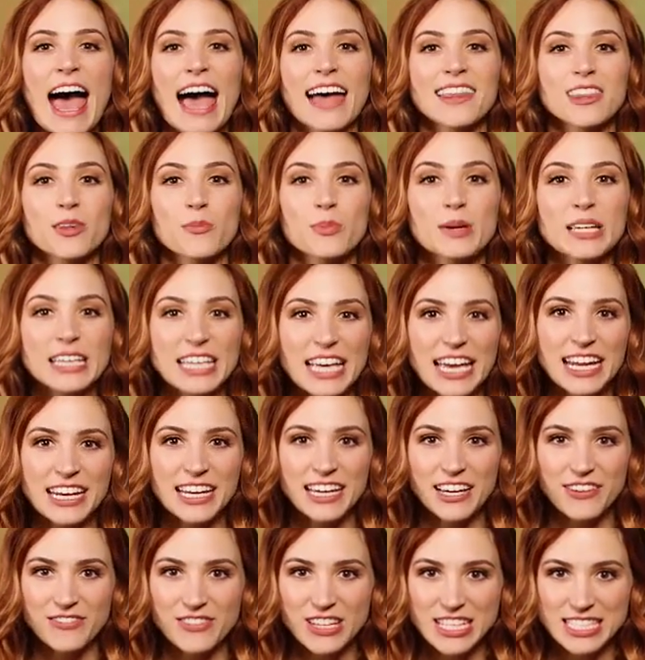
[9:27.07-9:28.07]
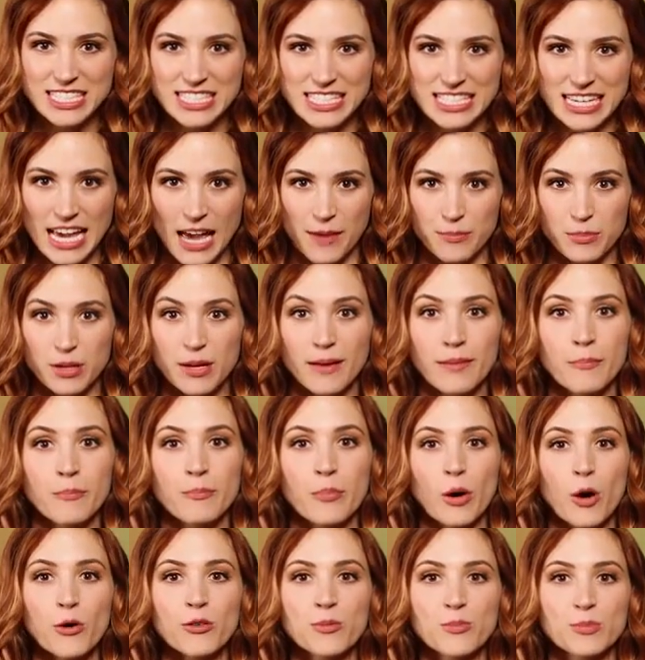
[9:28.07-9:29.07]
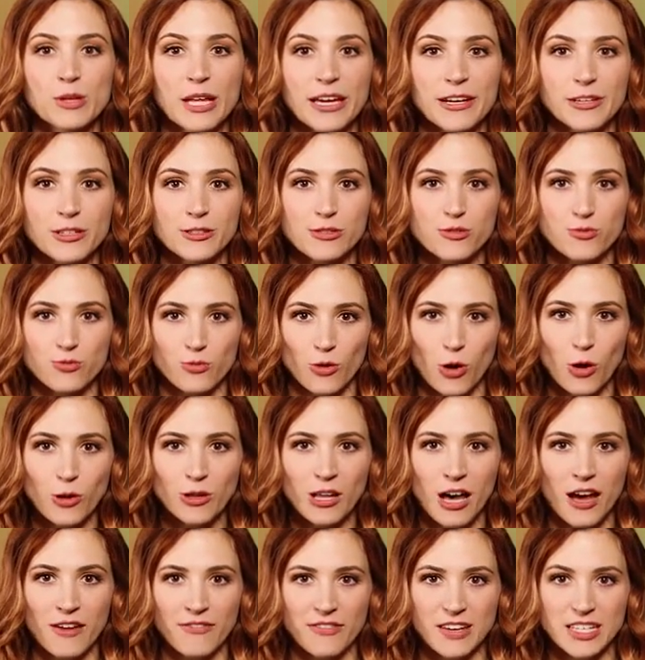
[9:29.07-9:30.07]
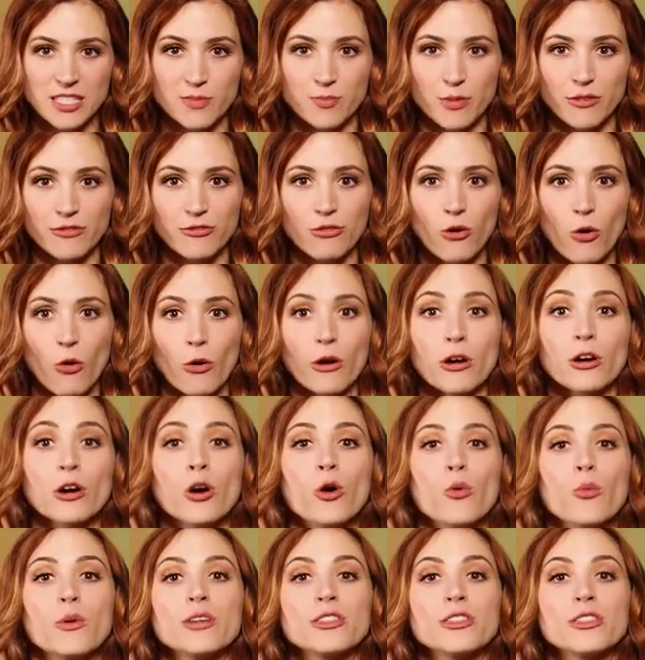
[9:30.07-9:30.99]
At the beginning of this step, both players roll off as before,